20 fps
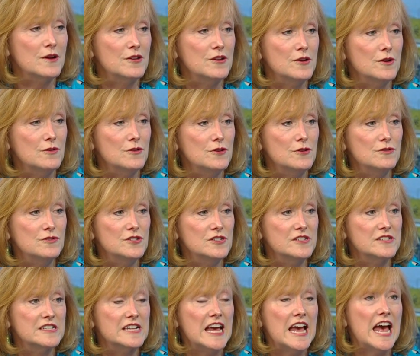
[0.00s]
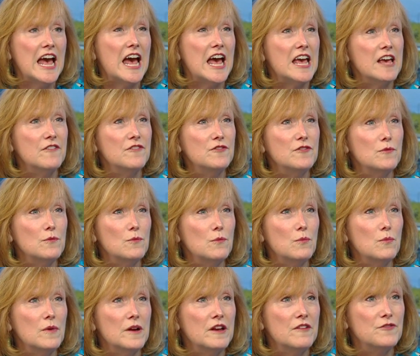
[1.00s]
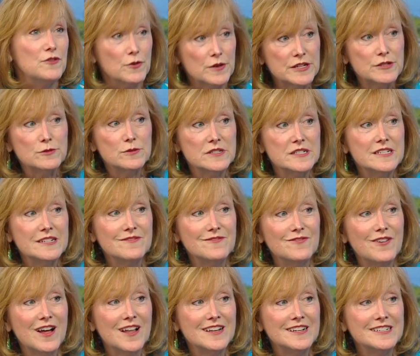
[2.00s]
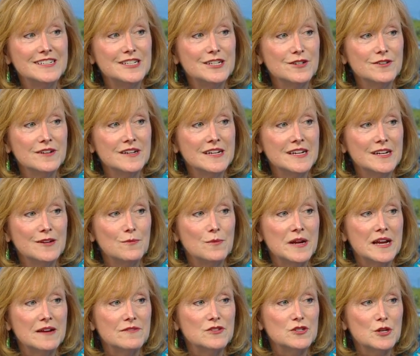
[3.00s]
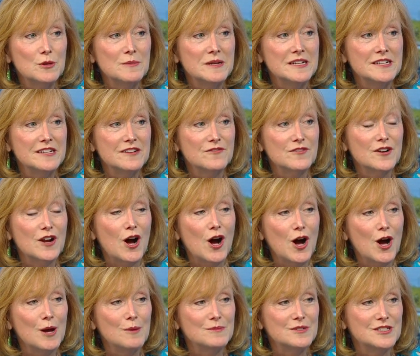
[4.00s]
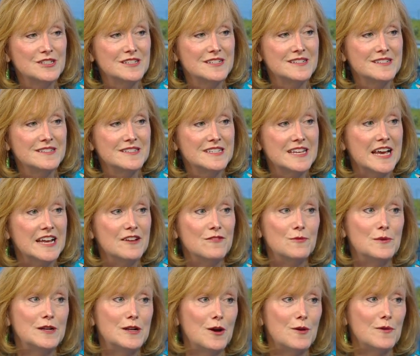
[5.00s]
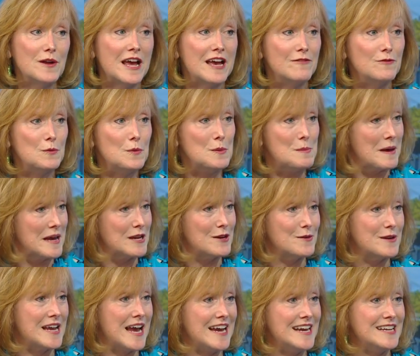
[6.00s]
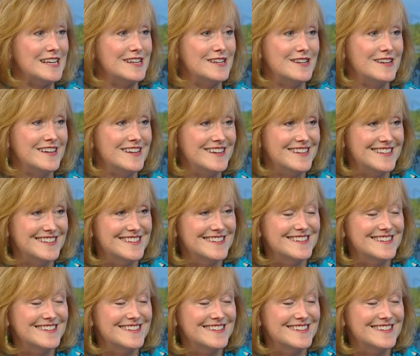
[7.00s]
you know, you just if if you're interested in volunteering, we have so many different options, mm-hmm. and if we mm-hmm. don't have it, we may create it. So, what